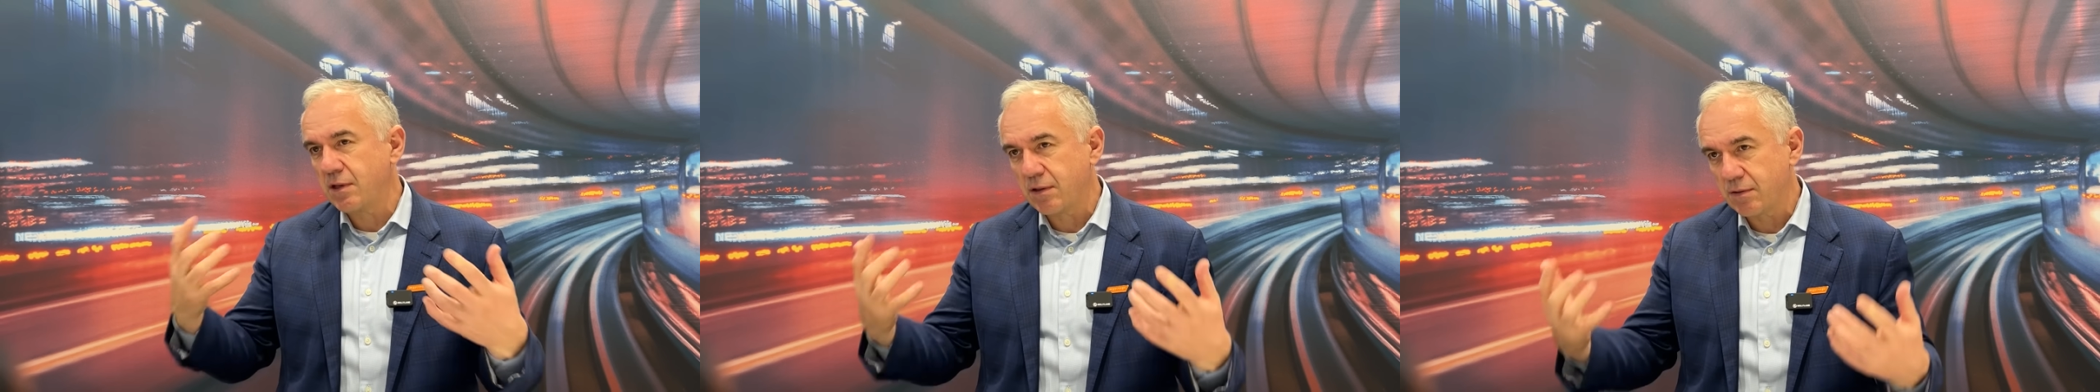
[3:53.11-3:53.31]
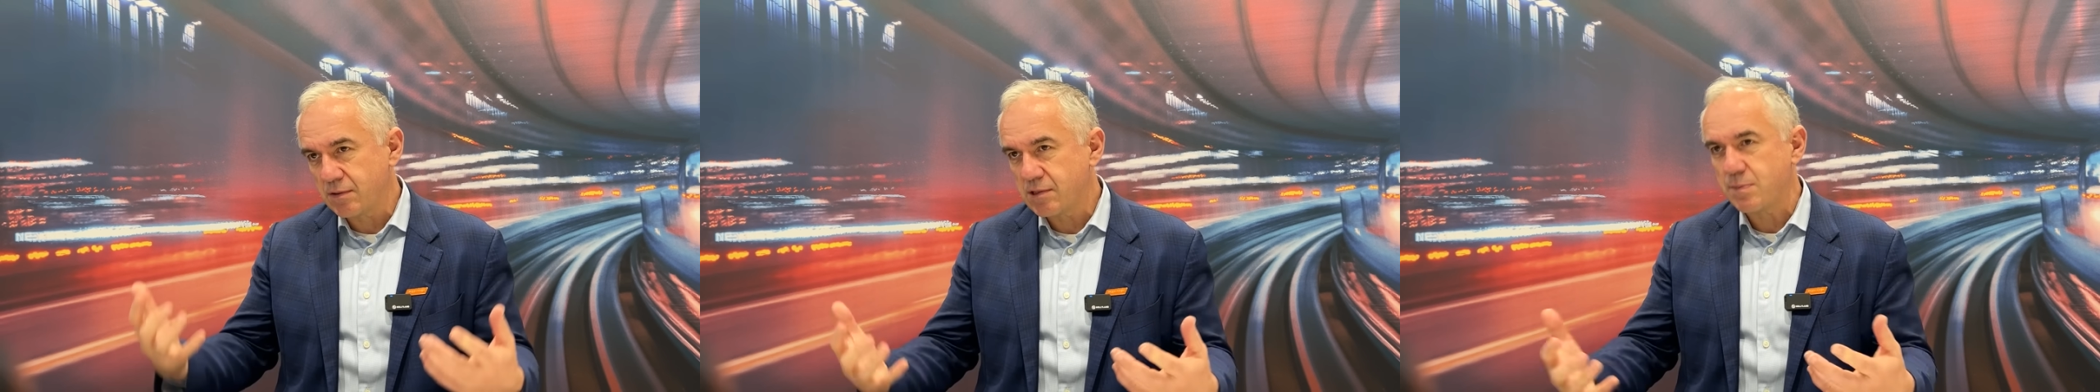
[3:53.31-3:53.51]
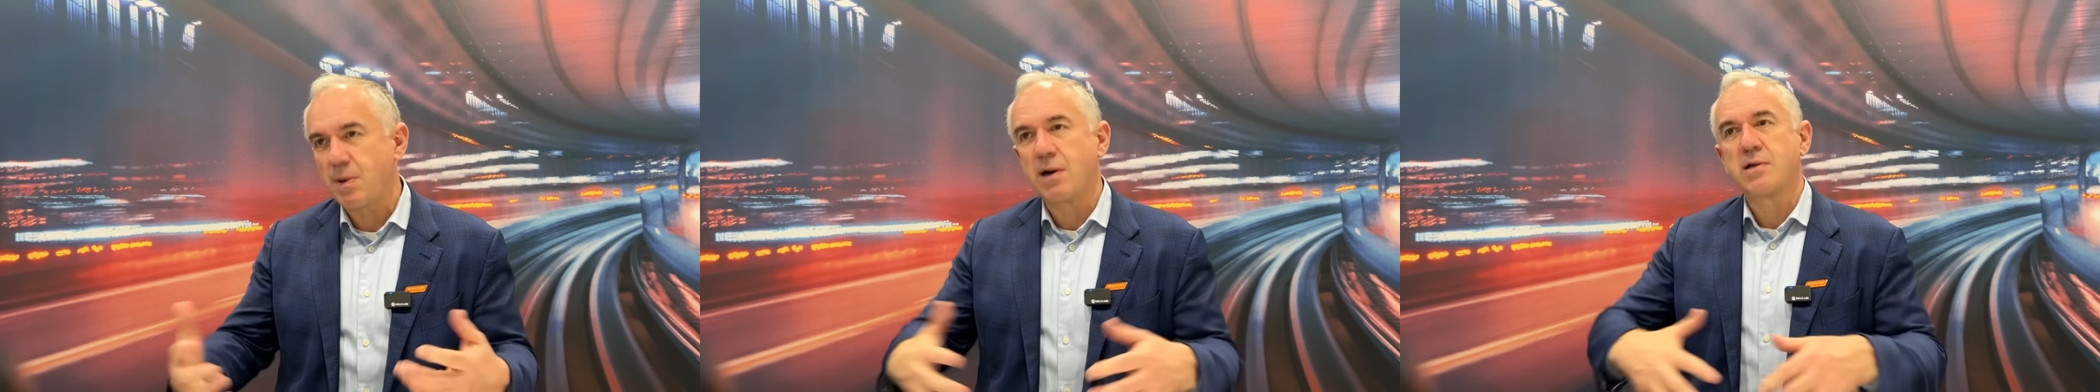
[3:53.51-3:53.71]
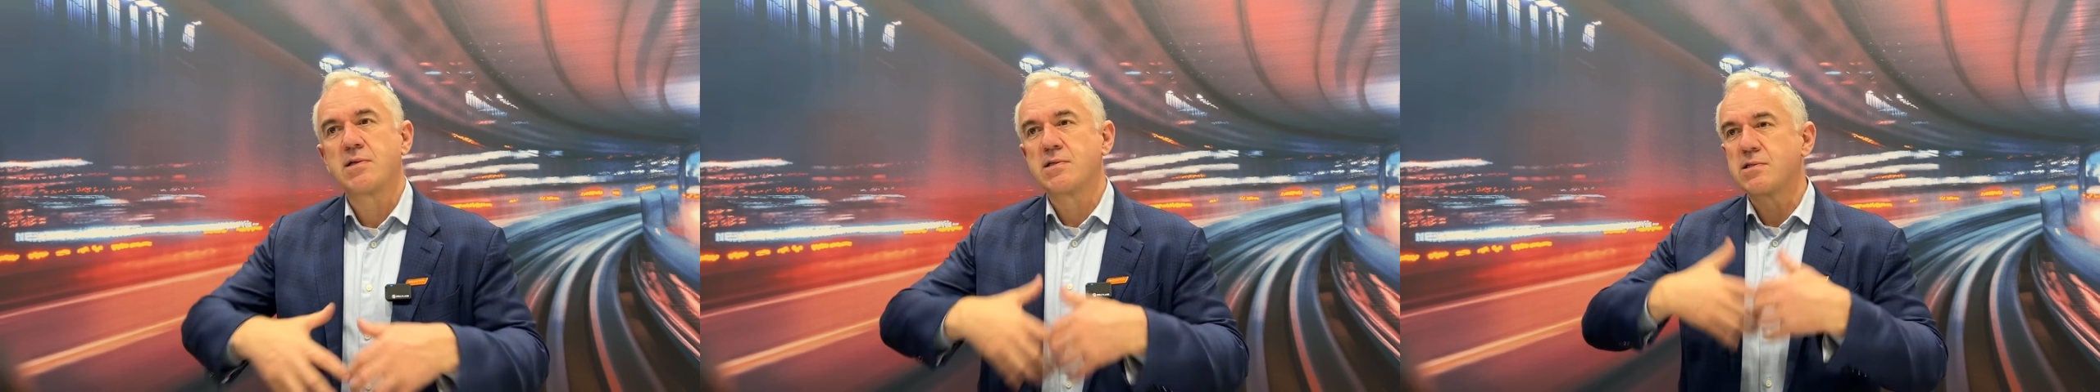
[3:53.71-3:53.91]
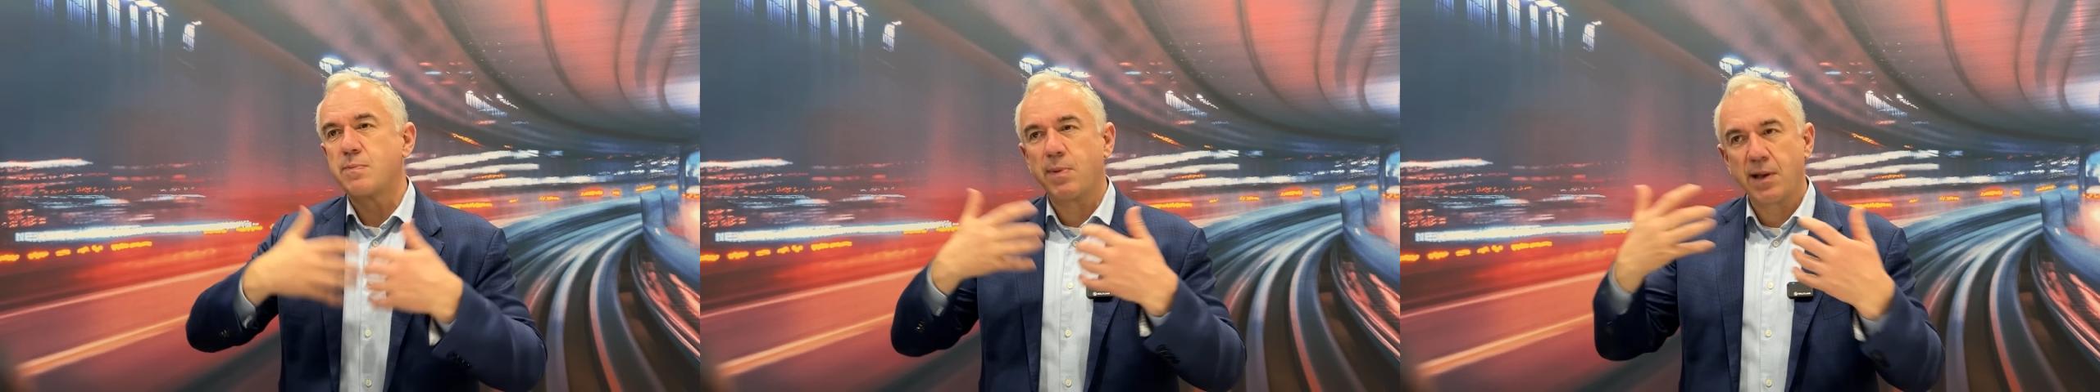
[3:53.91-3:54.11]
you know,
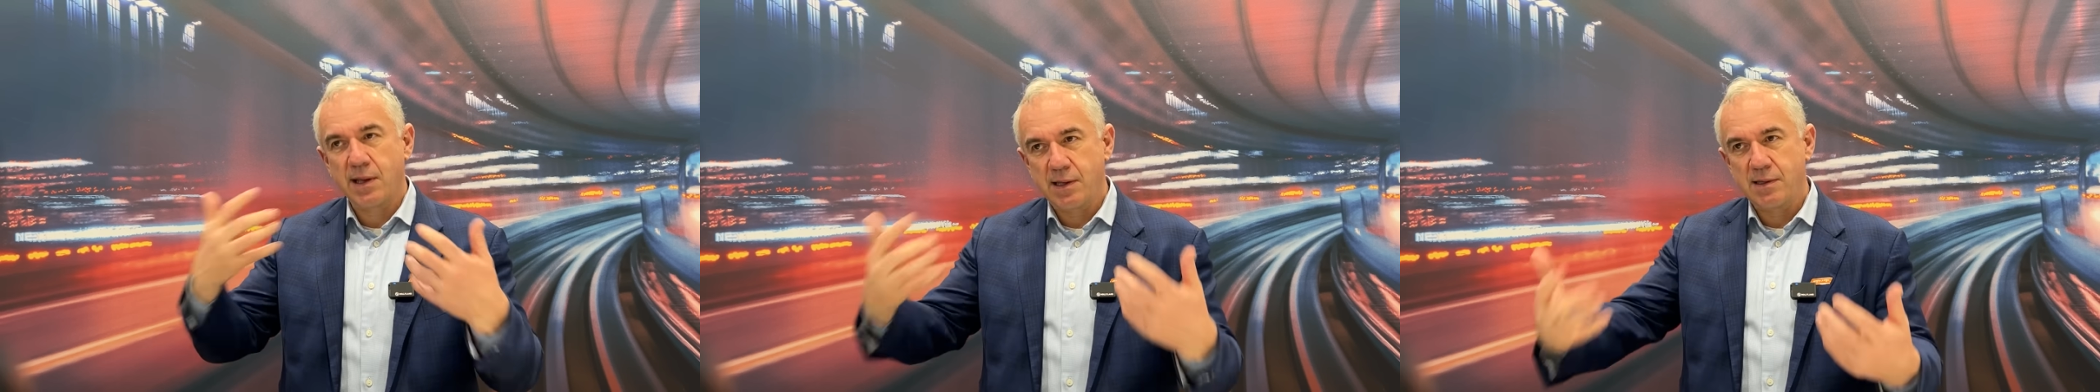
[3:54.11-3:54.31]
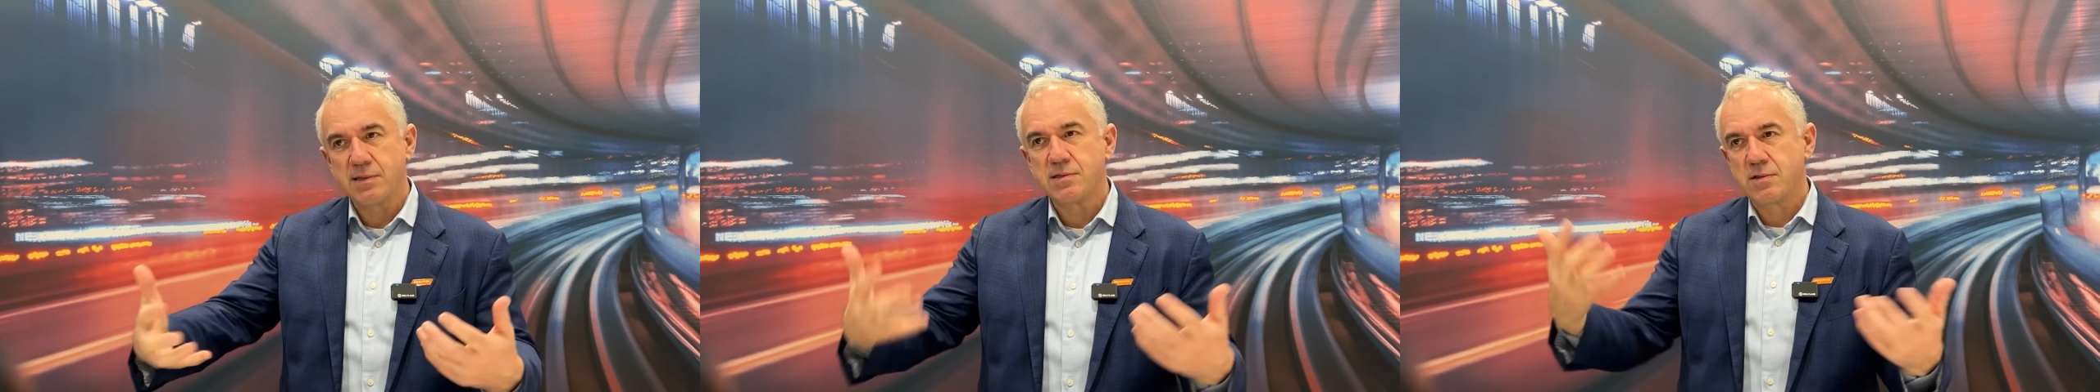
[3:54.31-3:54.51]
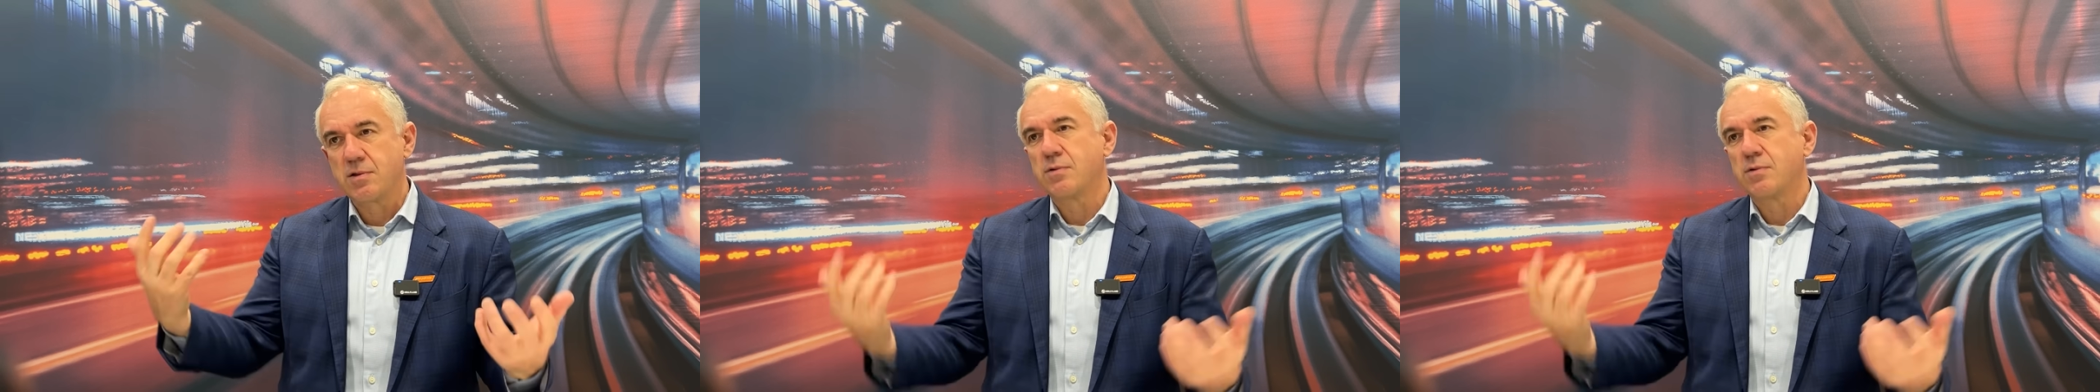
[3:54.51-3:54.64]
smart displays,